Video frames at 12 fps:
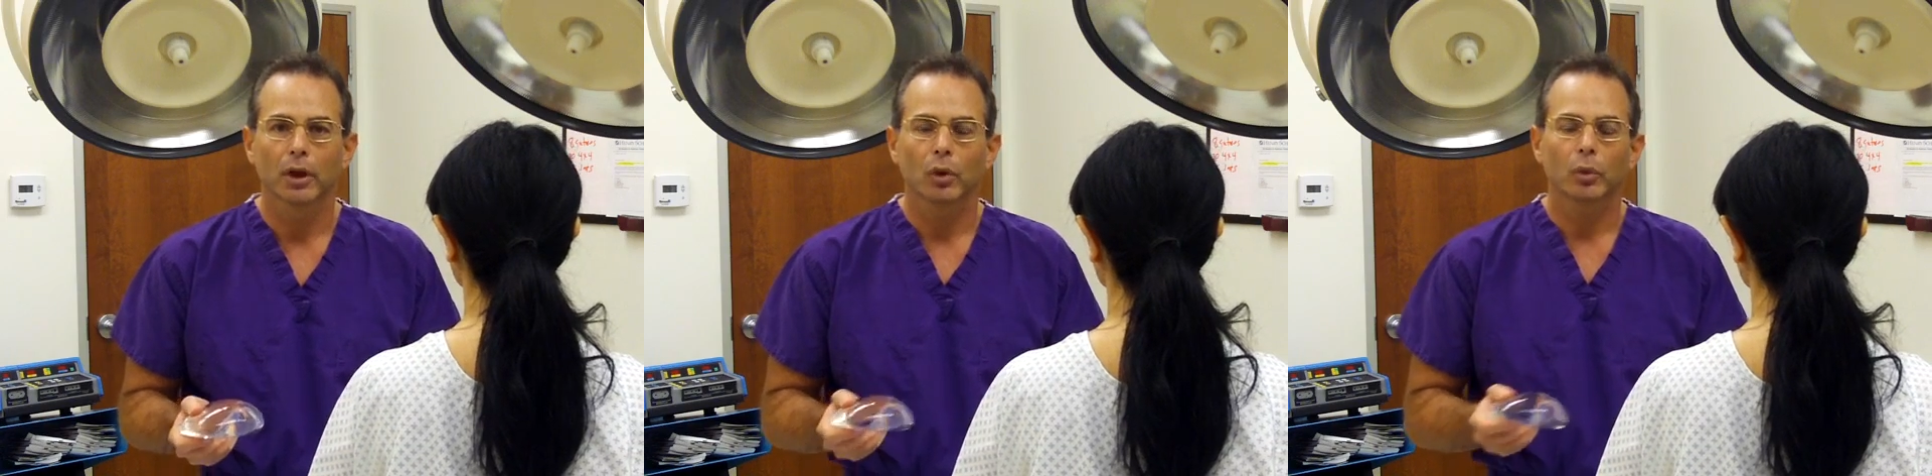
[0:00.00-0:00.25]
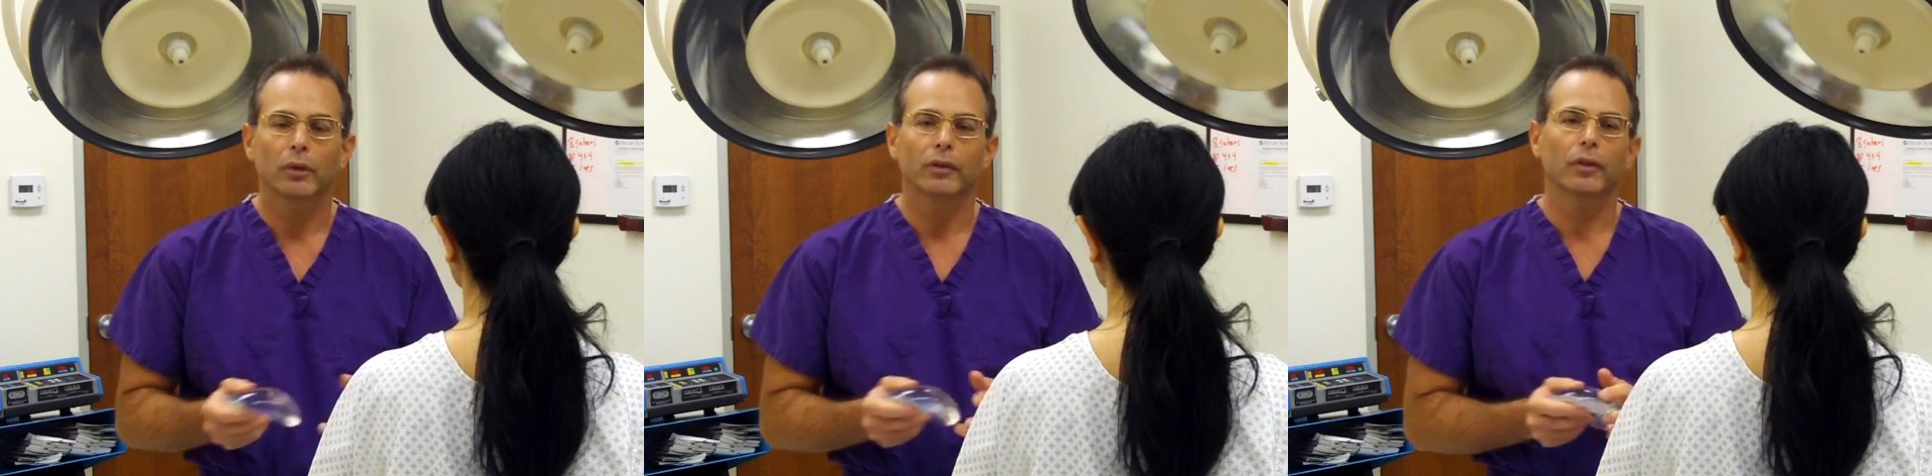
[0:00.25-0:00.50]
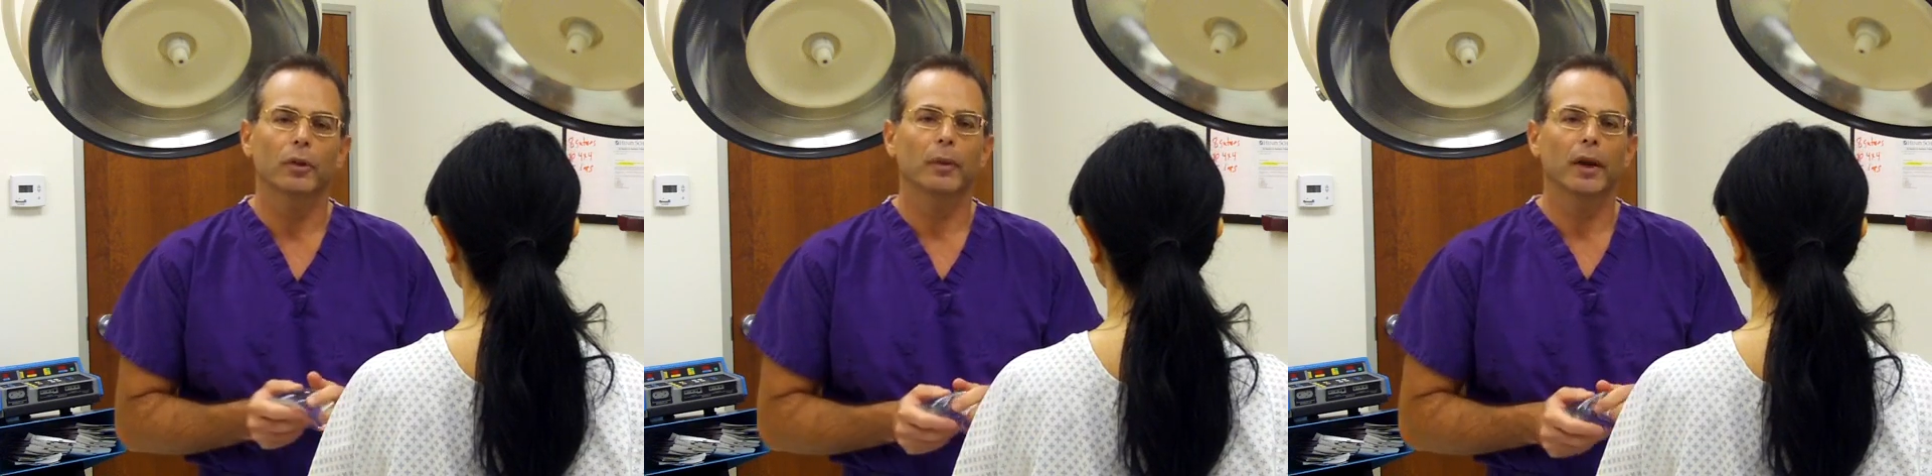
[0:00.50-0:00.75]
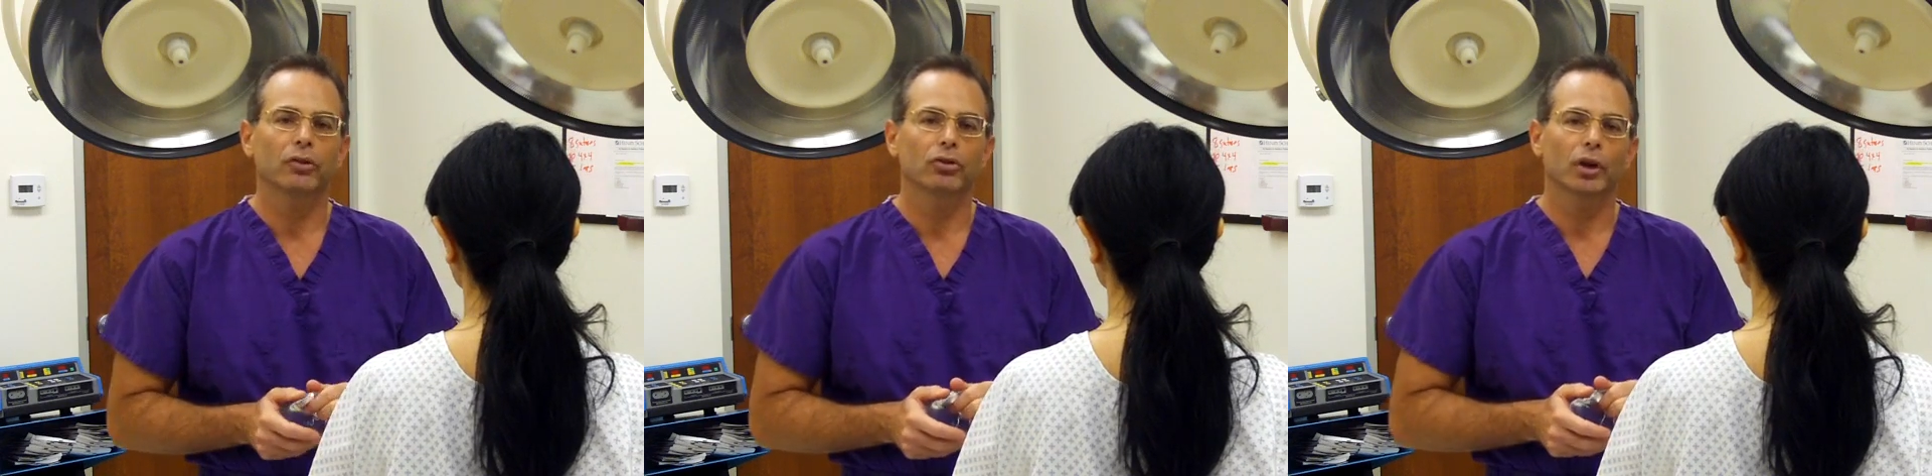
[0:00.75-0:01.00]
we sit the
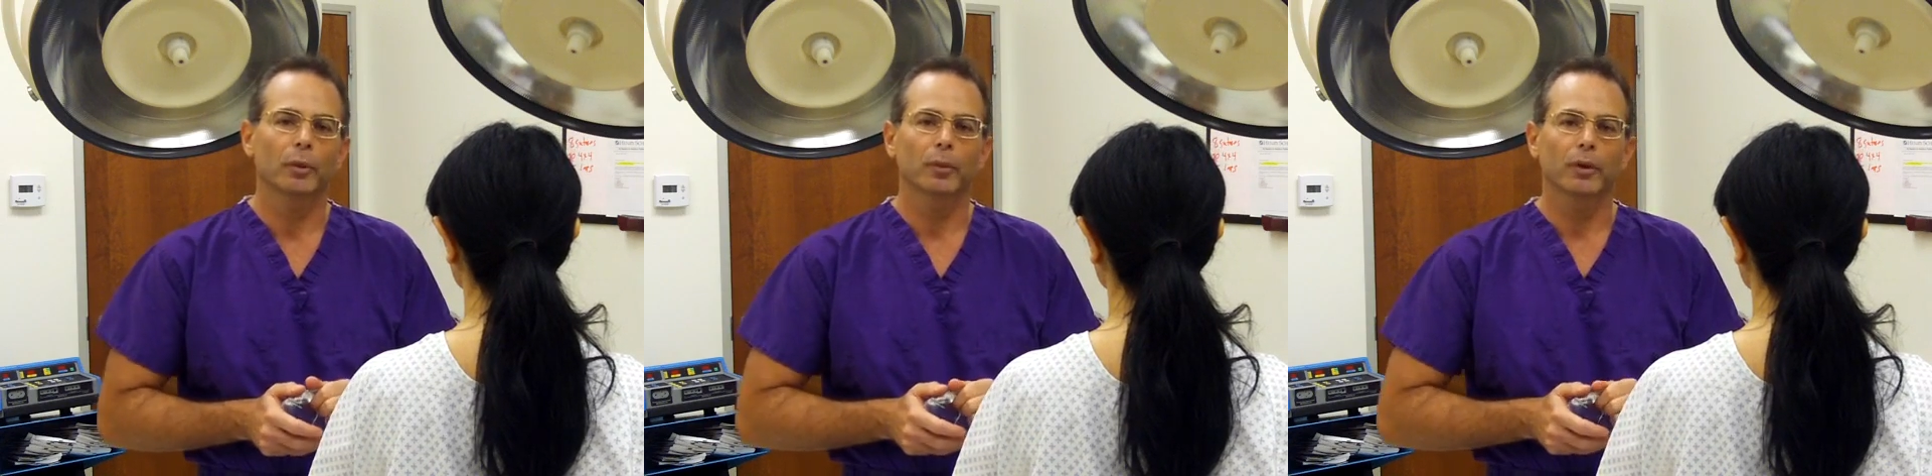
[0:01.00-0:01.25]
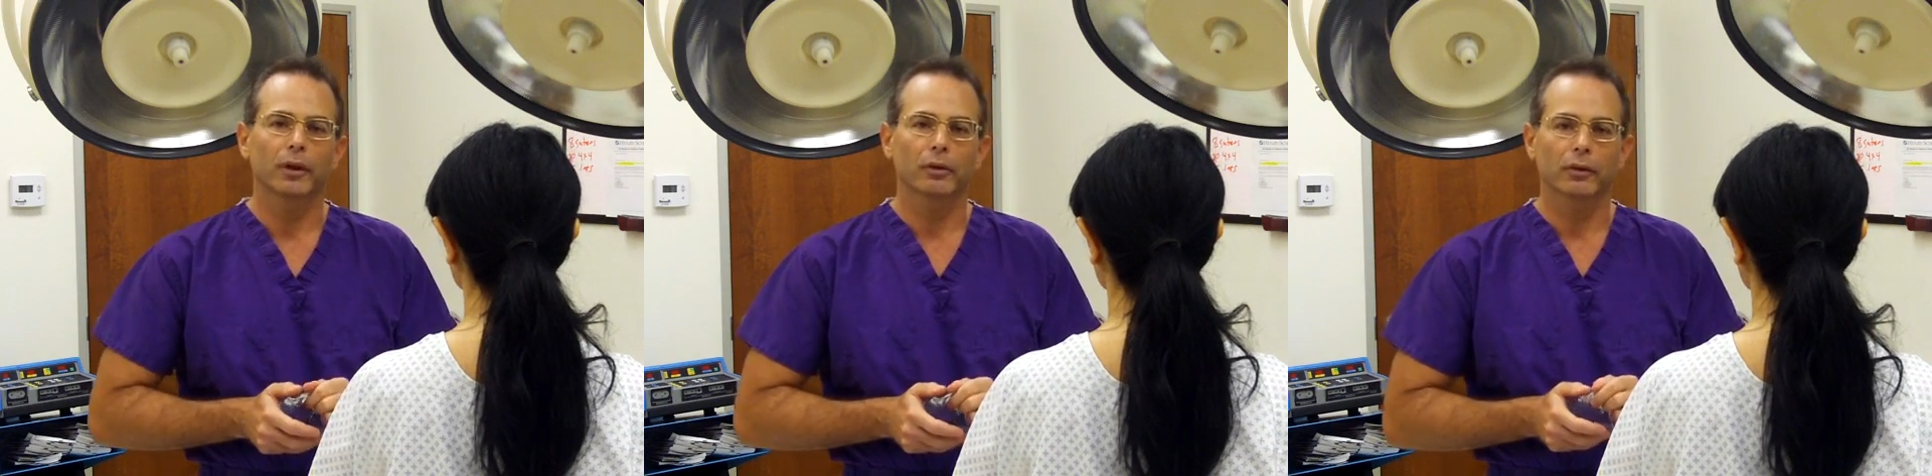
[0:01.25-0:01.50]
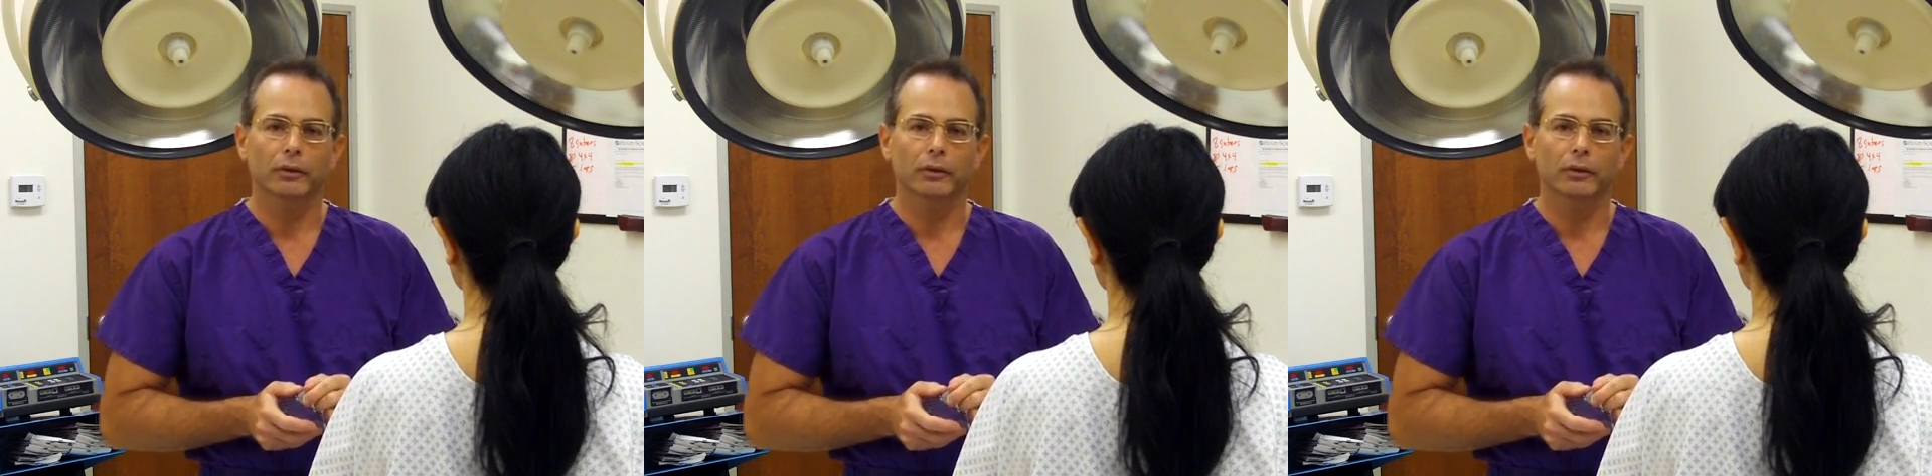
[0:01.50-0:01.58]
patient up when they're